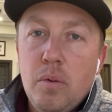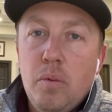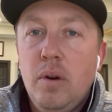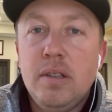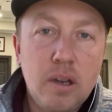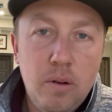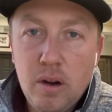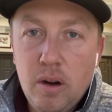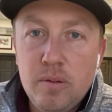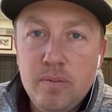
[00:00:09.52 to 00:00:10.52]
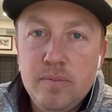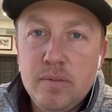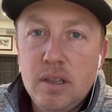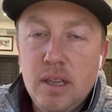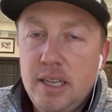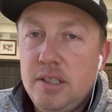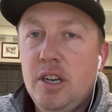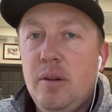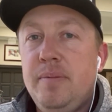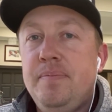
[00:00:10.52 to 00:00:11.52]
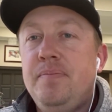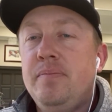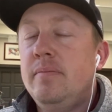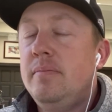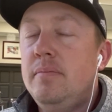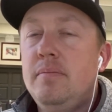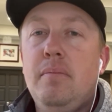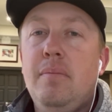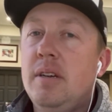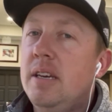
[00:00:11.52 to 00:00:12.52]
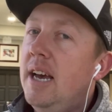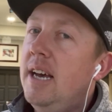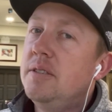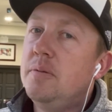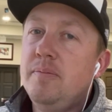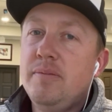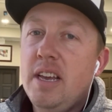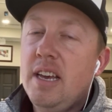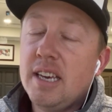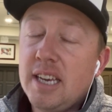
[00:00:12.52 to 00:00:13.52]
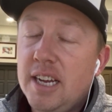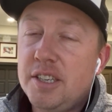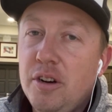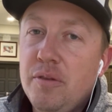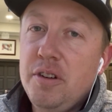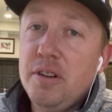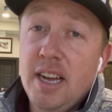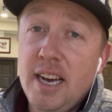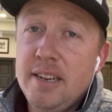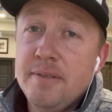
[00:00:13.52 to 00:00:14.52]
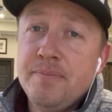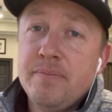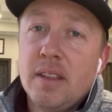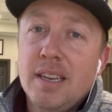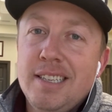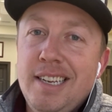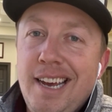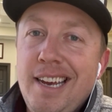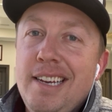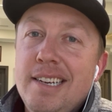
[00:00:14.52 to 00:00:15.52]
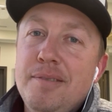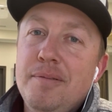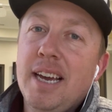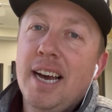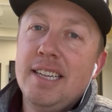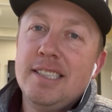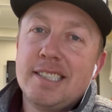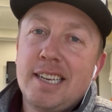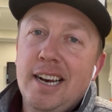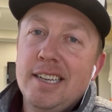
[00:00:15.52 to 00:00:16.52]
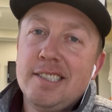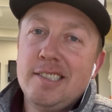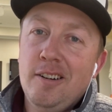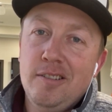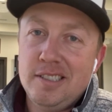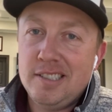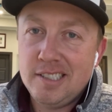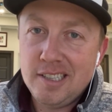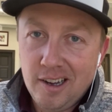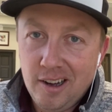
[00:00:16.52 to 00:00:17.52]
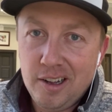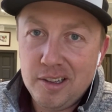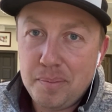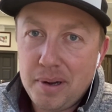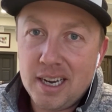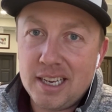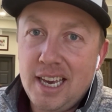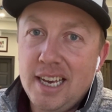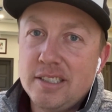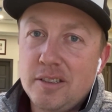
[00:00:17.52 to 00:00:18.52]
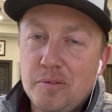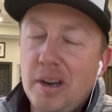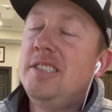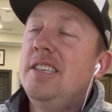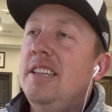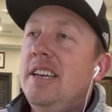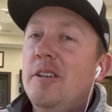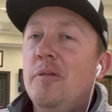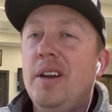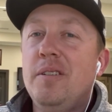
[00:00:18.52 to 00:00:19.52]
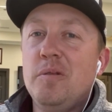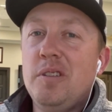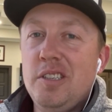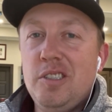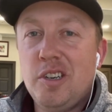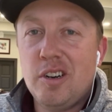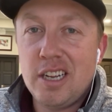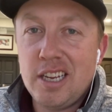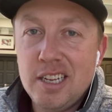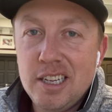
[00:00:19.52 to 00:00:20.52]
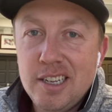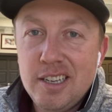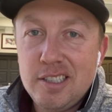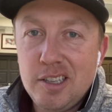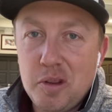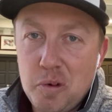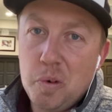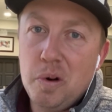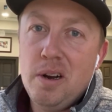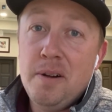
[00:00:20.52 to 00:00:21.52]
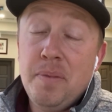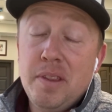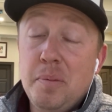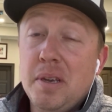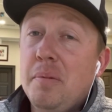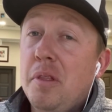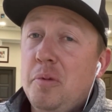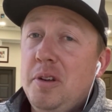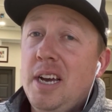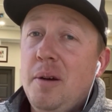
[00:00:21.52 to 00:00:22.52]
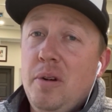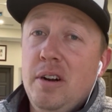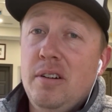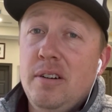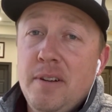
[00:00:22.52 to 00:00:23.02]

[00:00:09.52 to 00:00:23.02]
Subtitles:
What's going on, ladies and gentlemen? Guys, got a show for you today. Today, we got Scott Stallings on the podcast, gracing the airwaves with his journey to the tour to become a three-time winner.